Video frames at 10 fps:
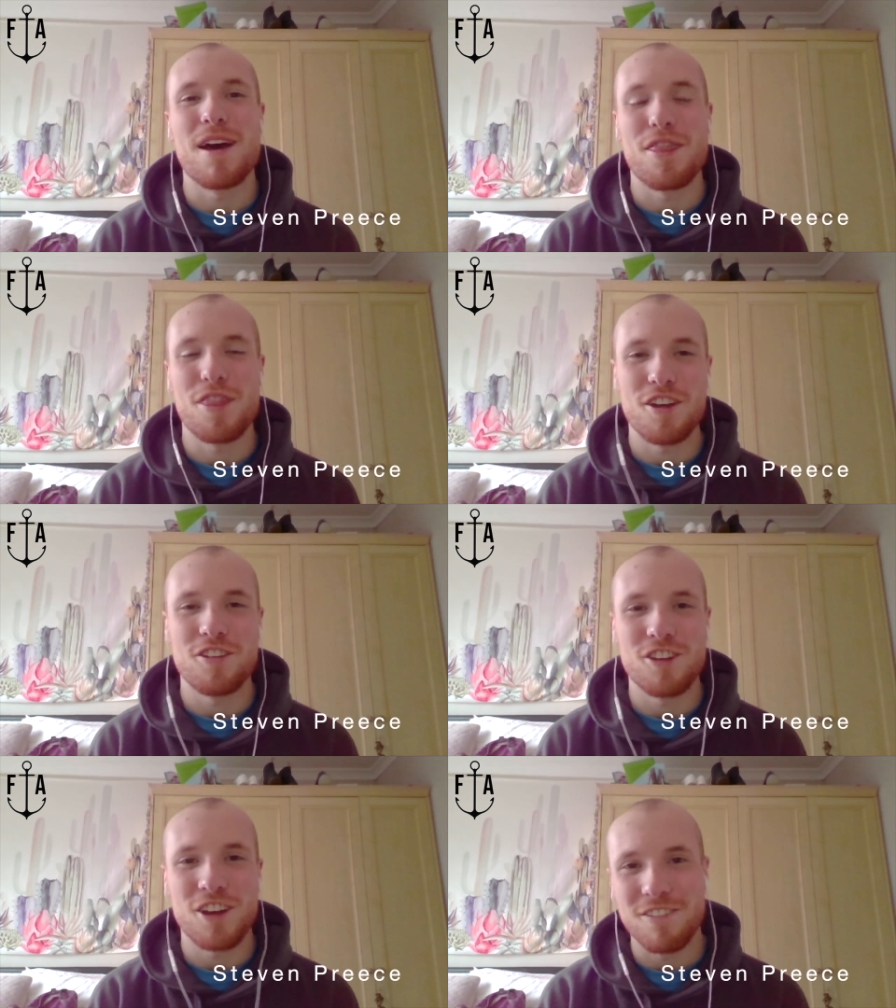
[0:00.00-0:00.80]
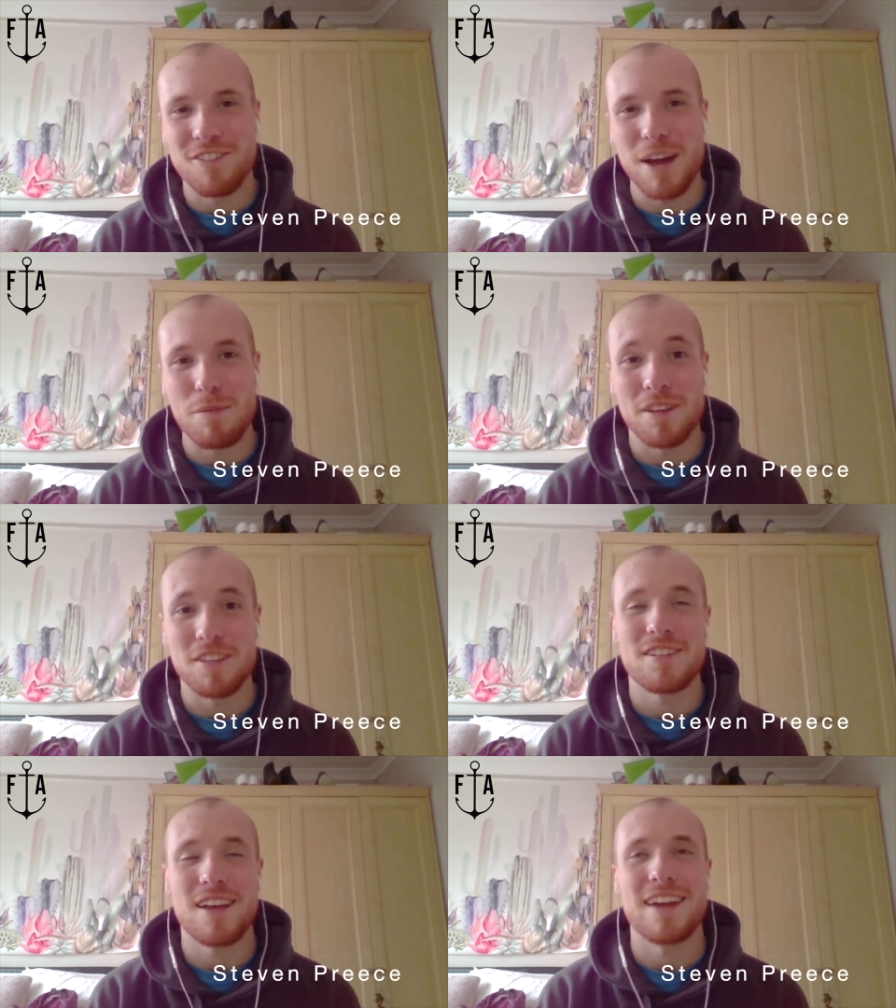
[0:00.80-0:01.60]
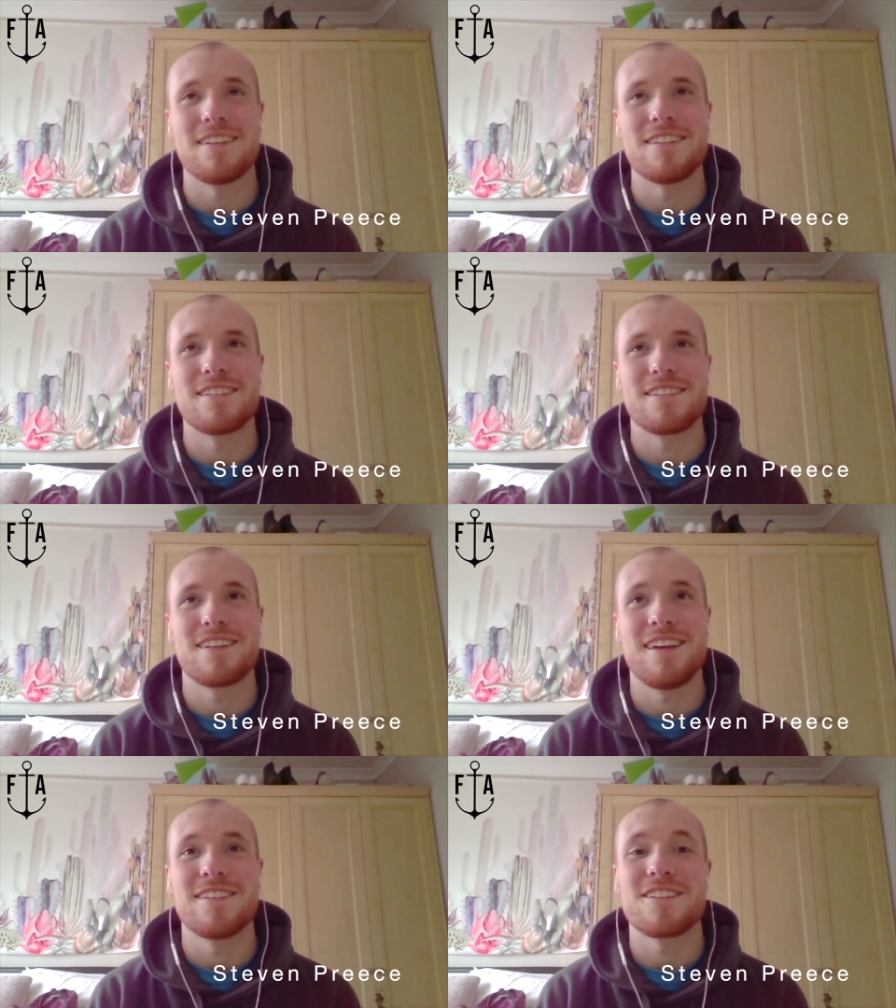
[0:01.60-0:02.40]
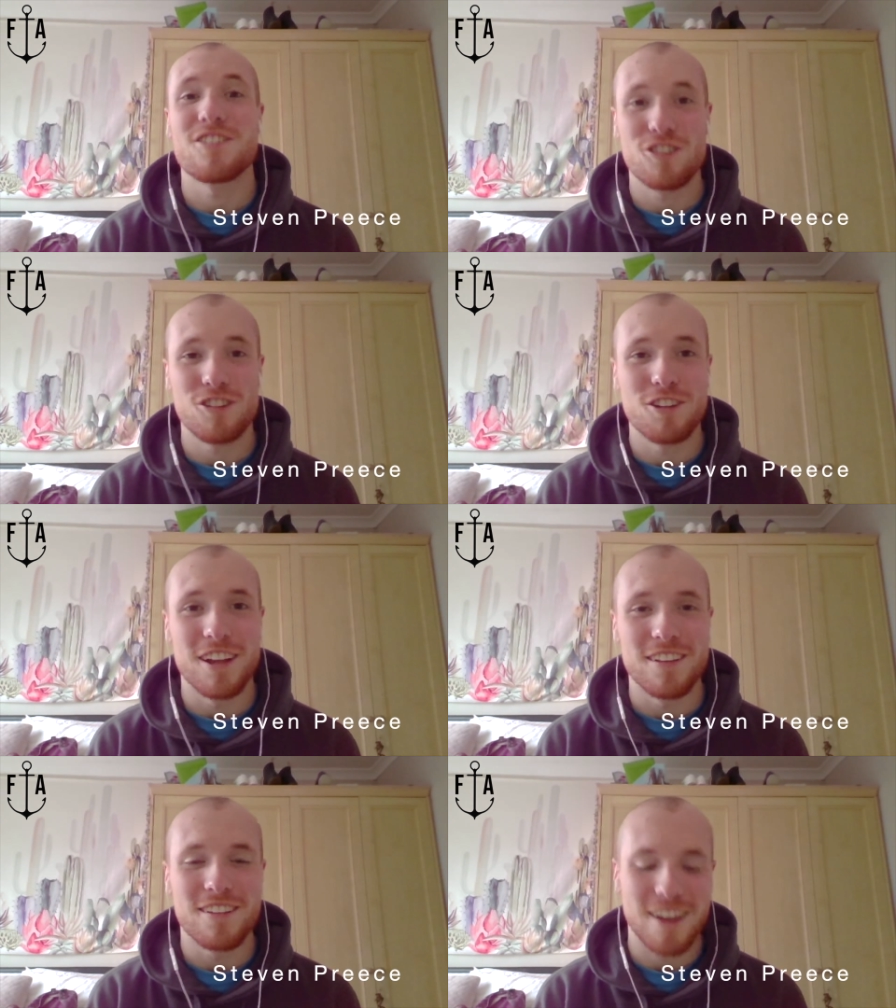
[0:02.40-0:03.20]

a third year environmental sciences student.